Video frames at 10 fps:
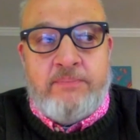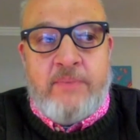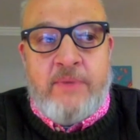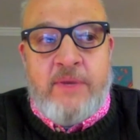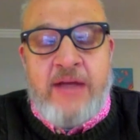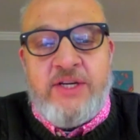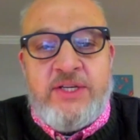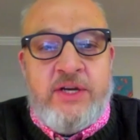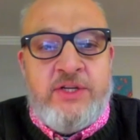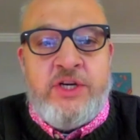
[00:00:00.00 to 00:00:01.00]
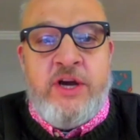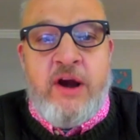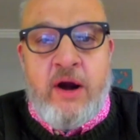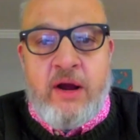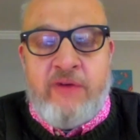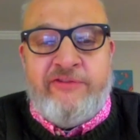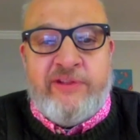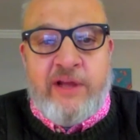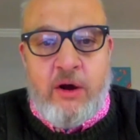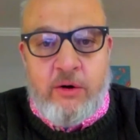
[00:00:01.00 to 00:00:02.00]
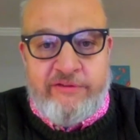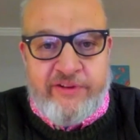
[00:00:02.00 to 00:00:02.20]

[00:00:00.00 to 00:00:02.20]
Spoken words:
not just a generic flow of